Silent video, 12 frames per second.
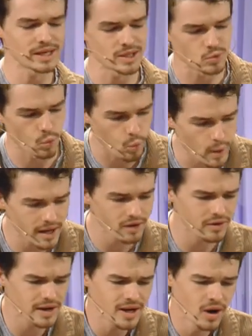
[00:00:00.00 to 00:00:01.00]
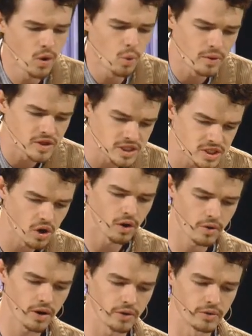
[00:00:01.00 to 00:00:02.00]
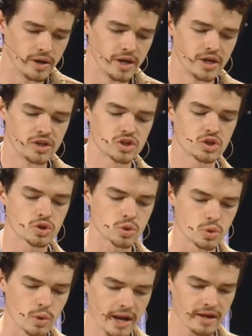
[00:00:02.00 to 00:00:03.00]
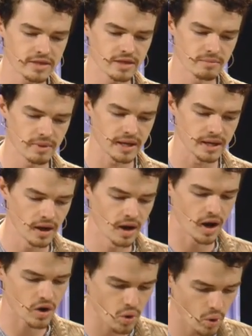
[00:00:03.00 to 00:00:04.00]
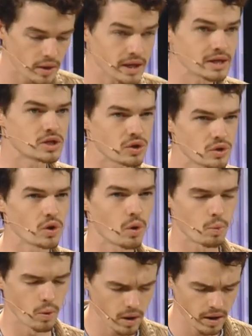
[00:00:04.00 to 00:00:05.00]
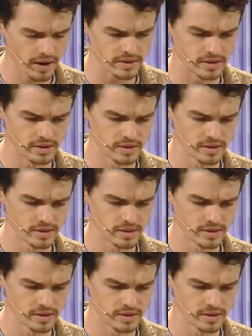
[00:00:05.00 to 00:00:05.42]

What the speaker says: is weary with sorrow. Strengthen me according to your word.